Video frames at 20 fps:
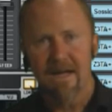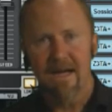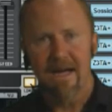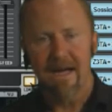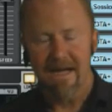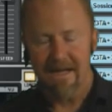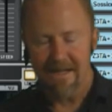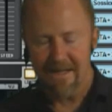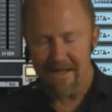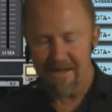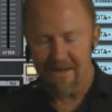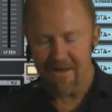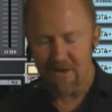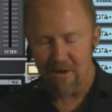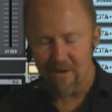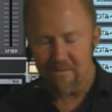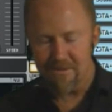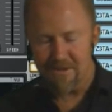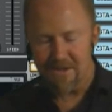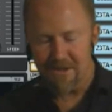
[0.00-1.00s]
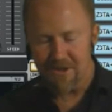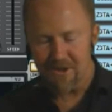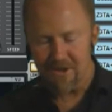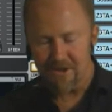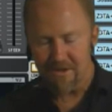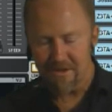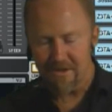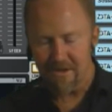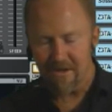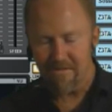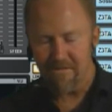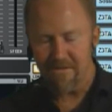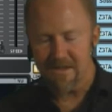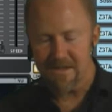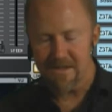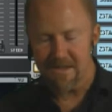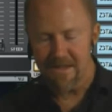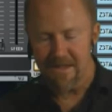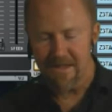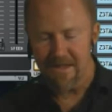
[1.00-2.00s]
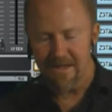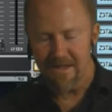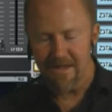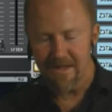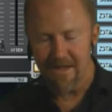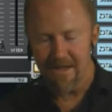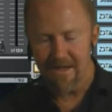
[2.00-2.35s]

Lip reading: And then the competition, obviously,